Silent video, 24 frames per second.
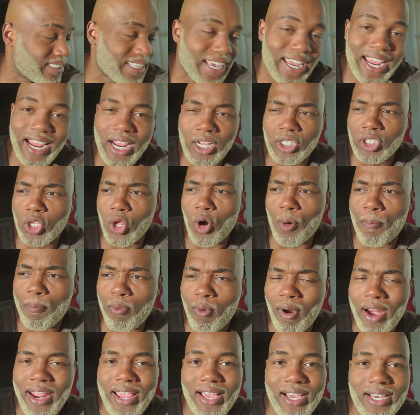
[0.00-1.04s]
taking a little
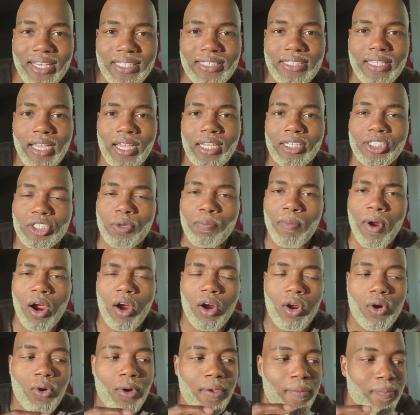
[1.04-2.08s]
break because uh,
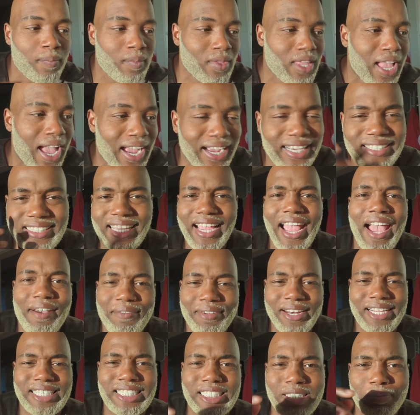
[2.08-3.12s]
tomorrow, I guess I
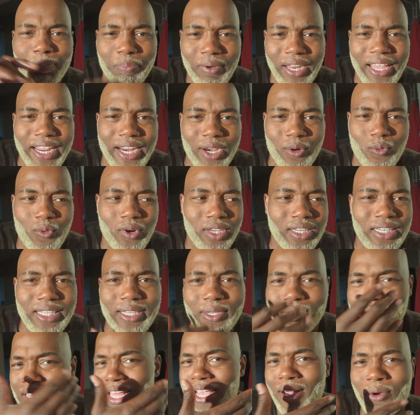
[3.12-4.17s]
haven't explained
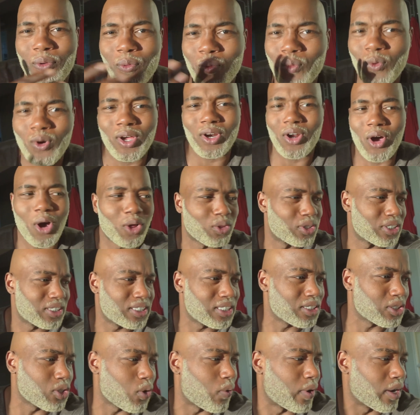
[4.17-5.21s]
really like what all this
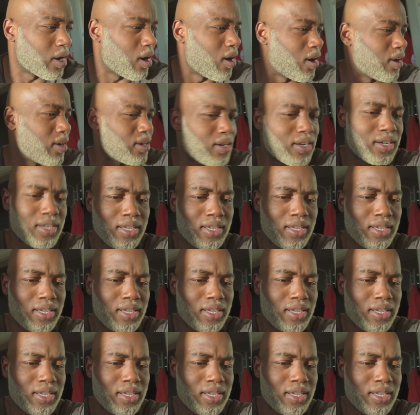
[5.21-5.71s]
is going on.